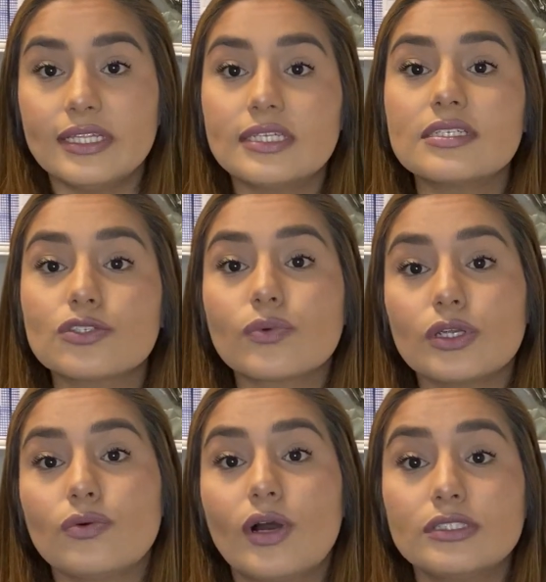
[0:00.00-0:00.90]
This is where
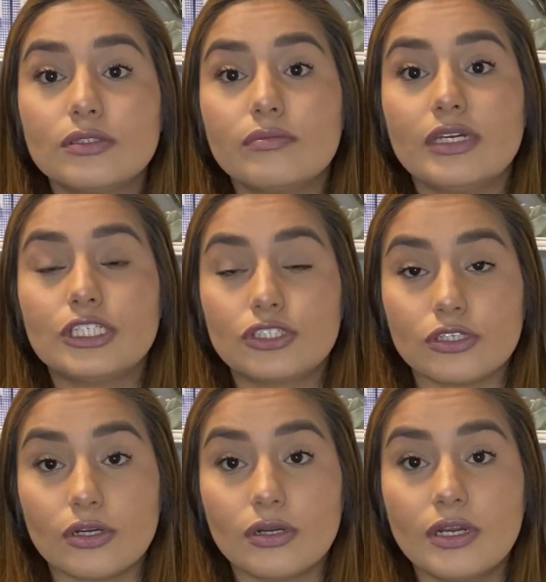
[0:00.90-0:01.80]
you want to make
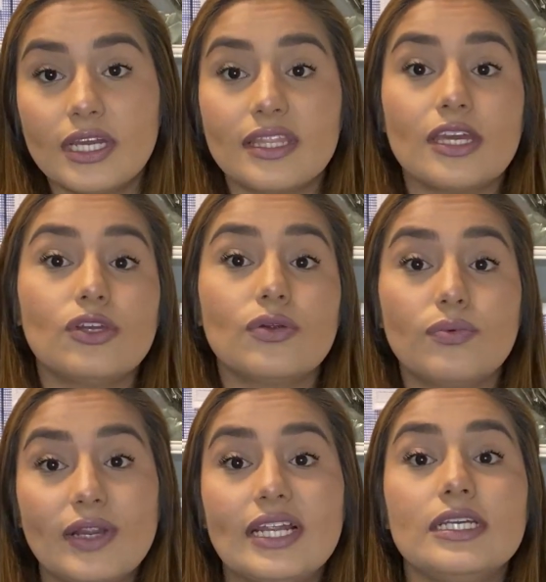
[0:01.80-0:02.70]
sure that you're
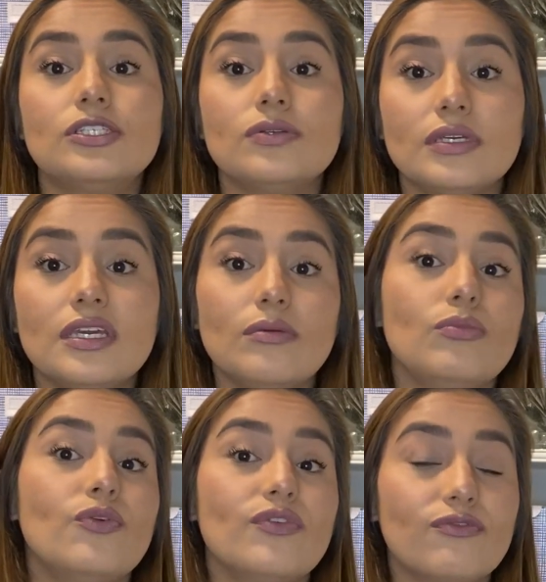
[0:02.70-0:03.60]
ready to keep
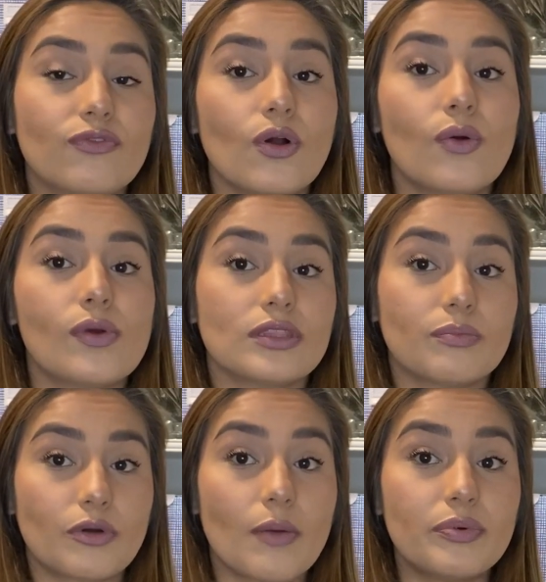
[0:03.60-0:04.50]
moving forward with the
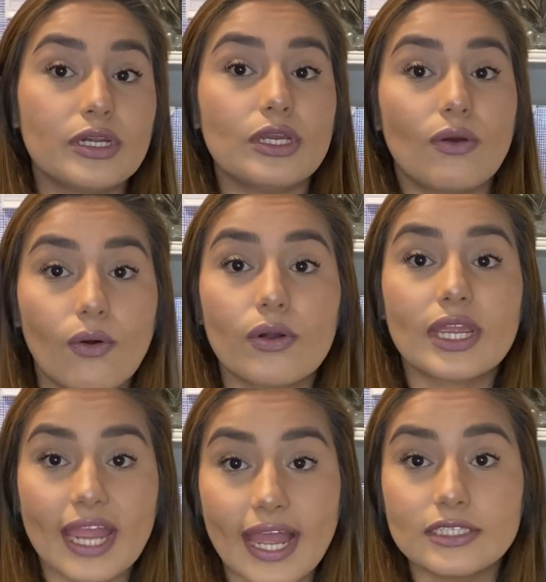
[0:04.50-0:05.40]
property or
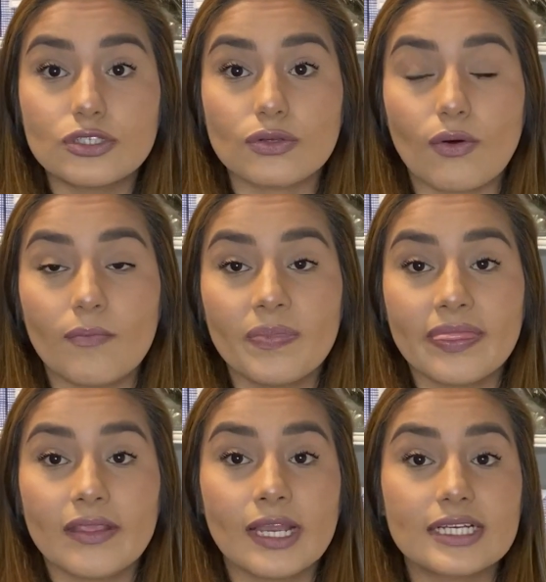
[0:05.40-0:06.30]
cancel.
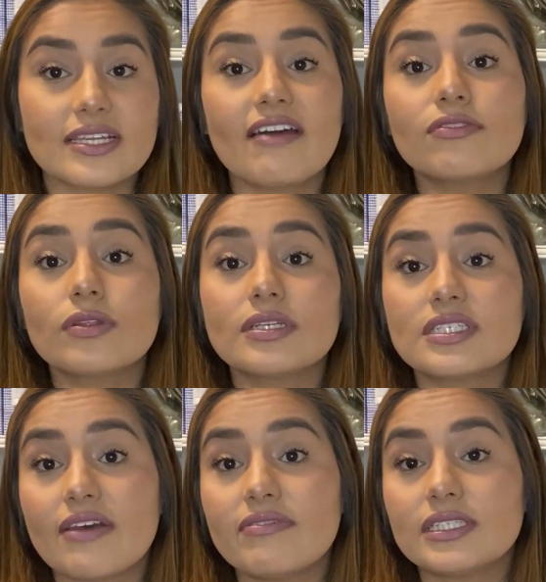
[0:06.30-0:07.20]
Because after the
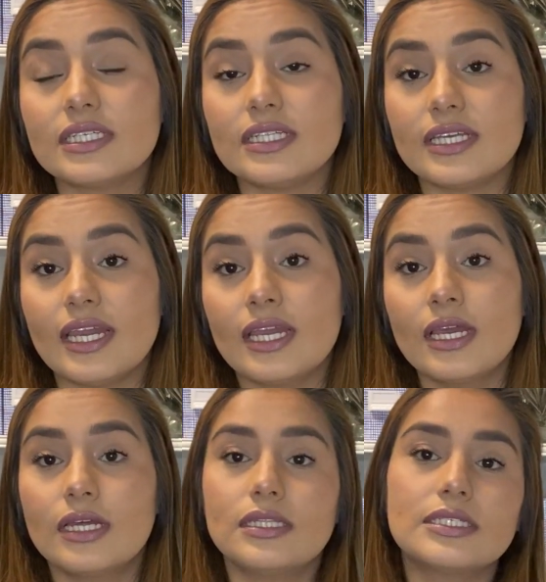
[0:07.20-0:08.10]
17th day,
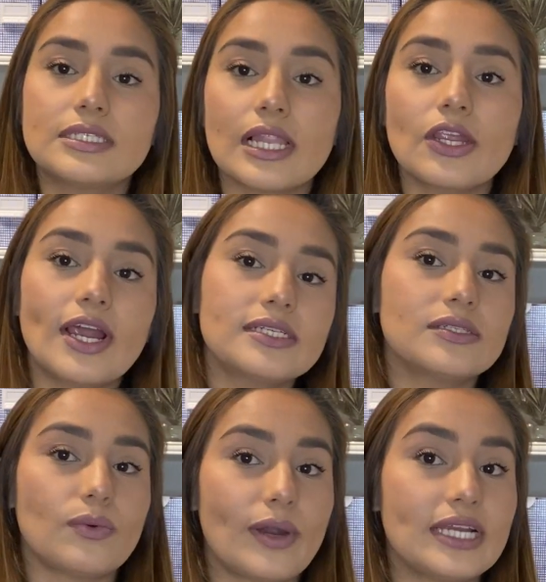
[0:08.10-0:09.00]
the seller has
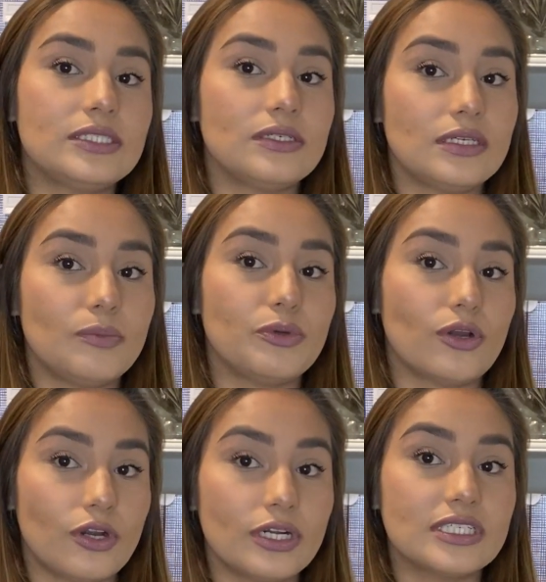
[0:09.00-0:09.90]
the right to keep your
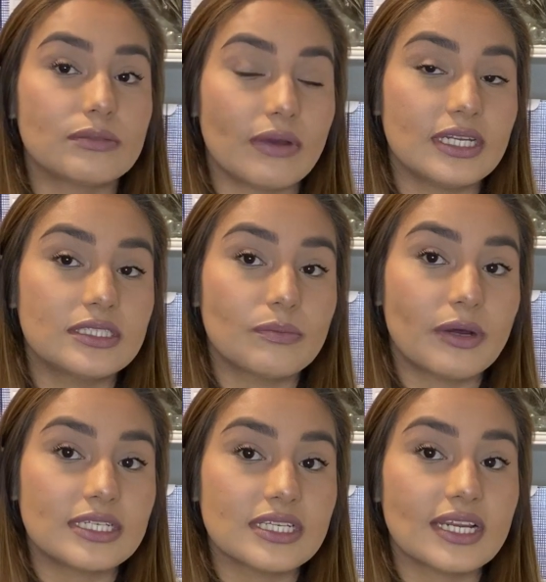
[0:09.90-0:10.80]
earnest money
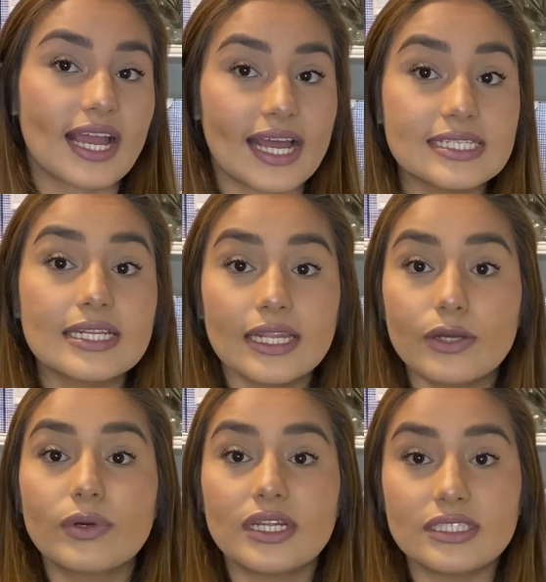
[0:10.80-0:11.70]
deposit as
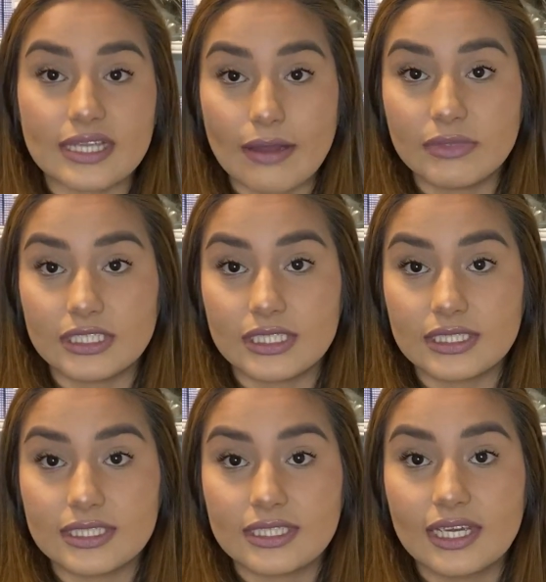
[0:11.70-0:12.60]
liquidated
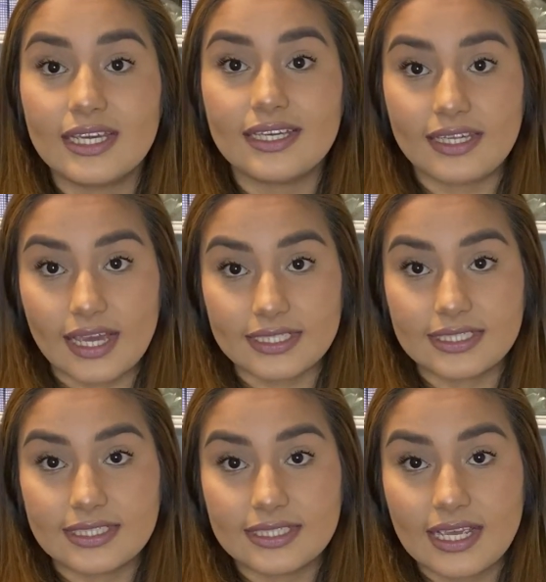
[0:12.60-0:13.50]
damages.
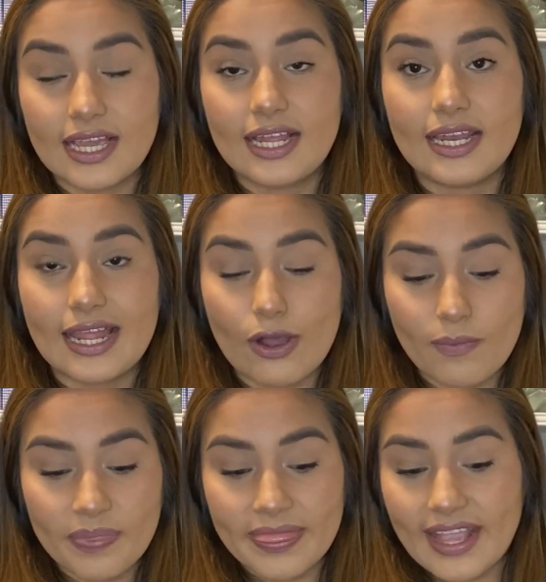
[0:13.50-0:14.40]
Yes.
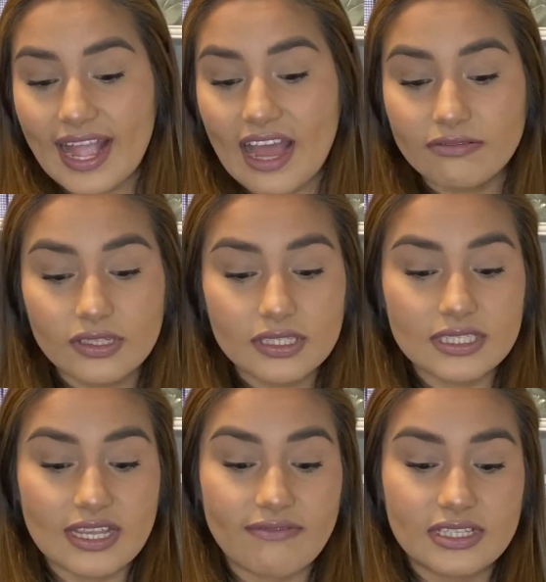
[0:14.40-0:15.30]
Now, after the
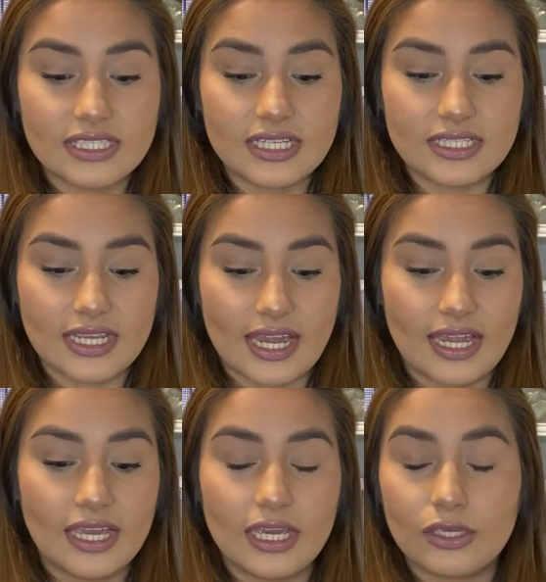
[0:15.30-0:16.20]
17th
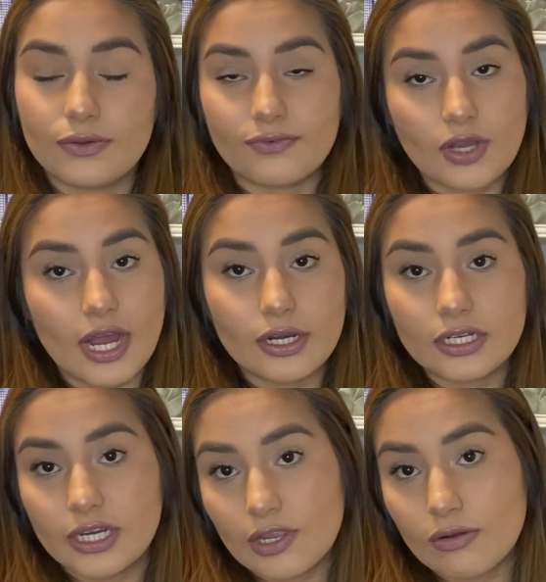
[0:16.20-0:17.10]
day, you've
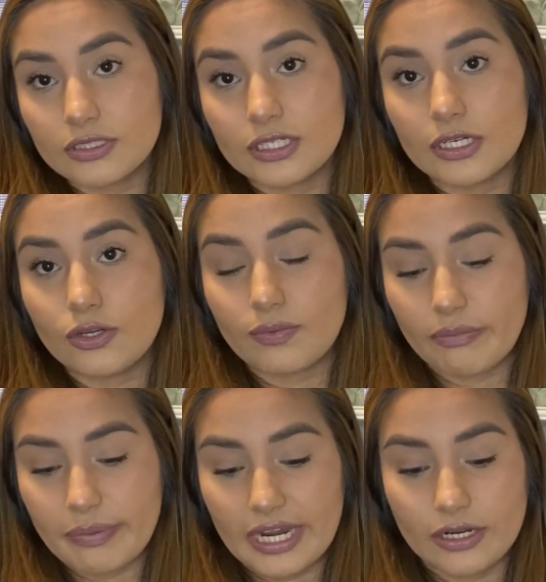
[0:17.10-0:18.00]
negotiated your
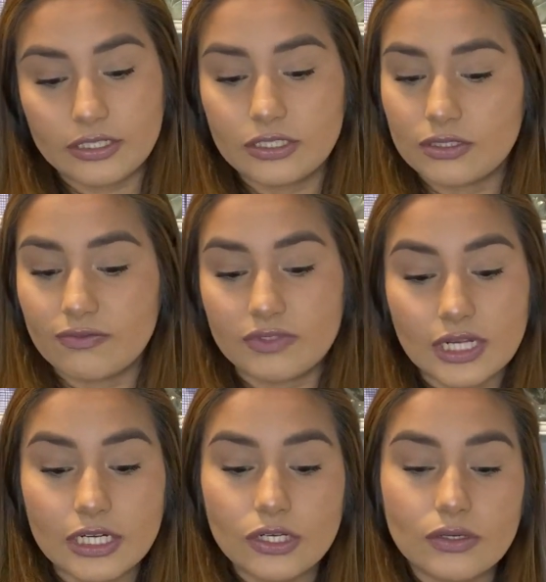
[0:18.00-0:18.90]
repairs, you've
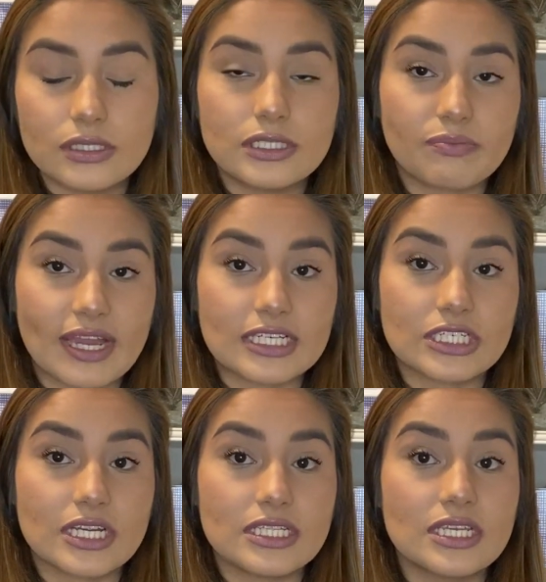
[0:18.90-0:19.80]
done your
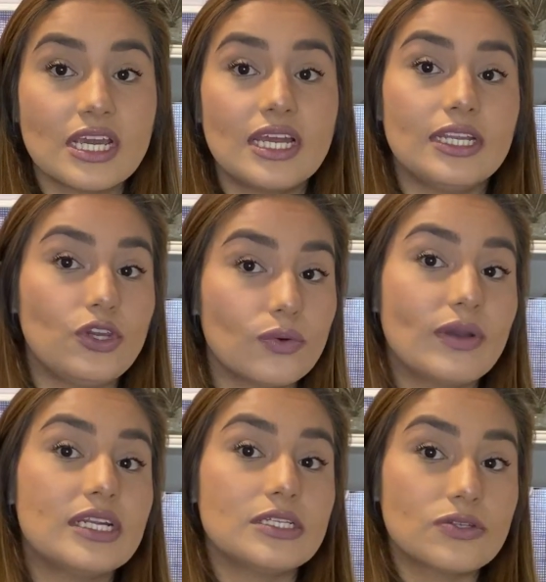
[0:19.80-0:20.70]
inspections, you're
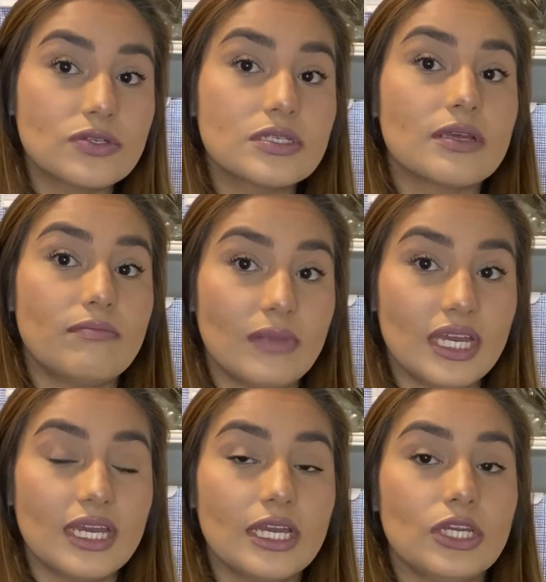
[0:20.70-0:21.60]
ready to
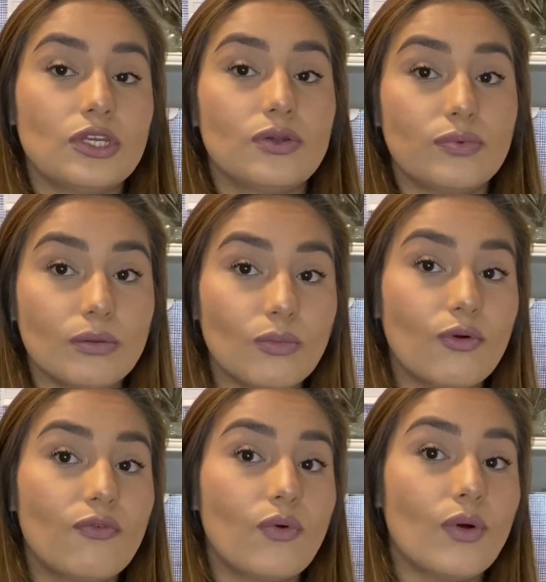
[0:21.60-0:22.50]
submit your
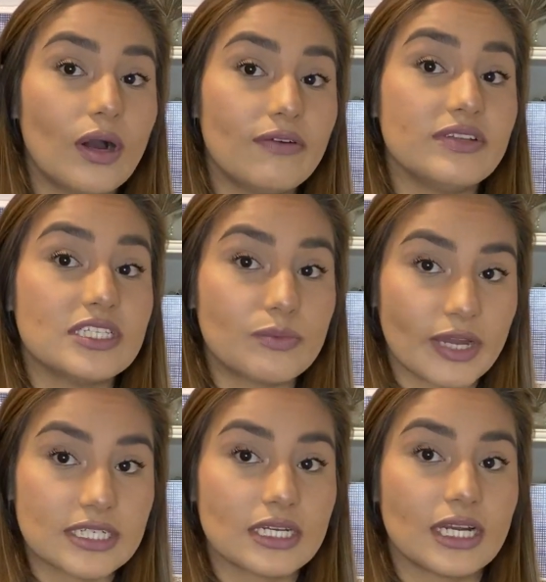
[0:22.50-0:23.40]
removal of
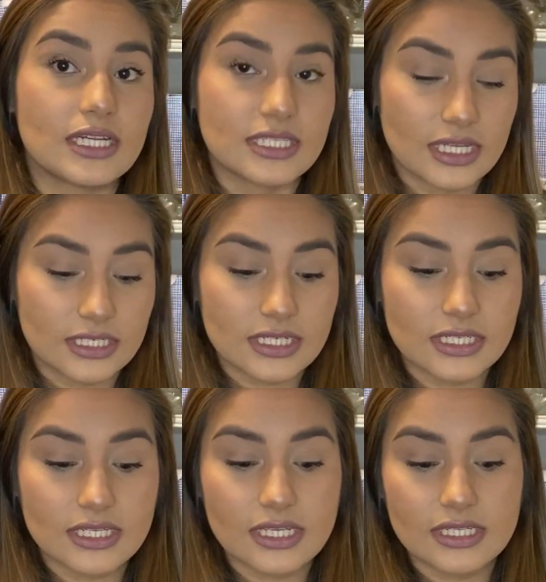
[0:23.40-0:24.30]
inspection
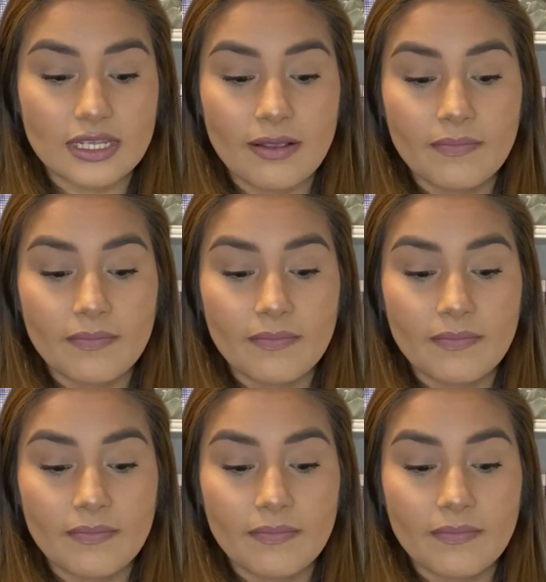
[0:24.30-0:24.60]
contingencies.